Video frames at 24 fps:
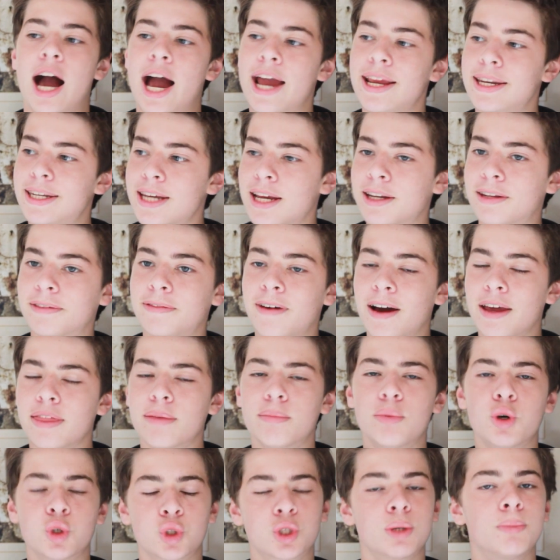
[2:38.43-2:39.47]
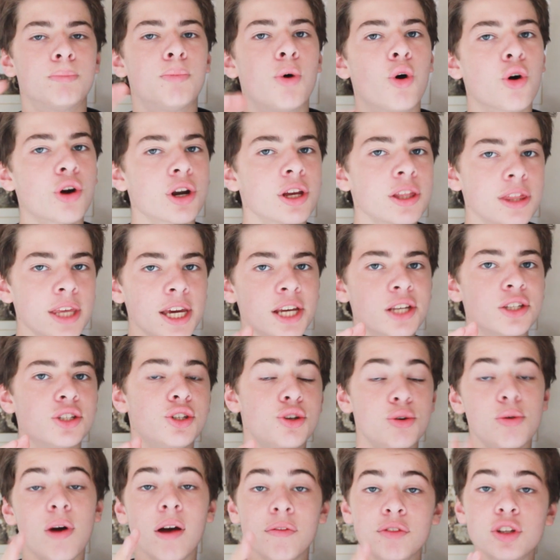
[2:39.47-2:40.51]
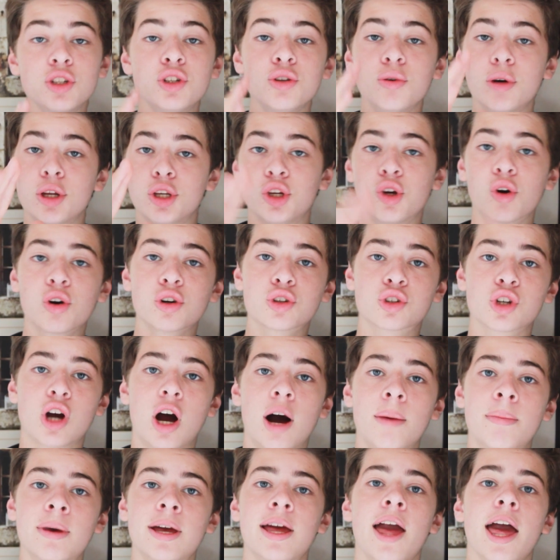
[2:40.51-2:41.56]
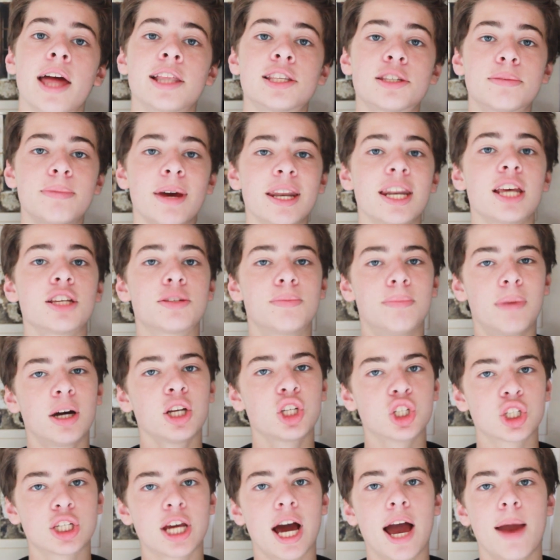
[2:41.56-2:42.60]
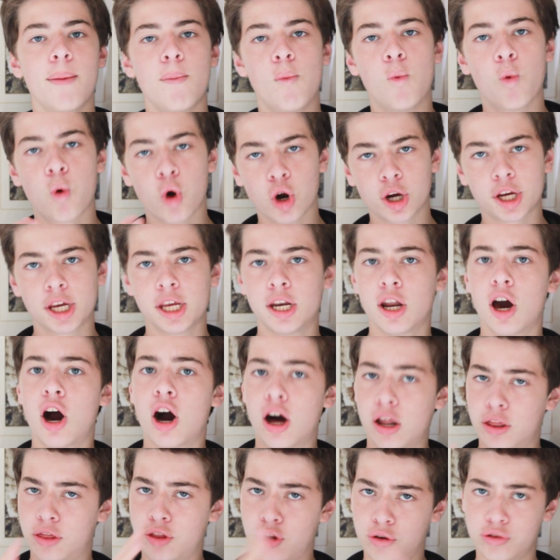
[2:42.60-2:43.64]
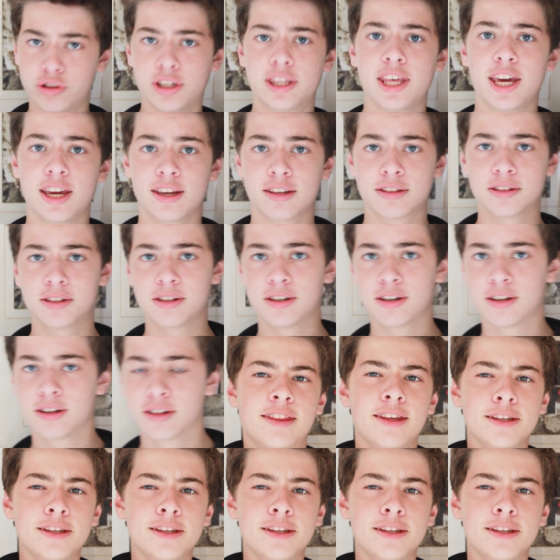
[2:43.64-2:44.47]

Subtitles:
identify the most important things you have to do in your job and spend as much time working on those things.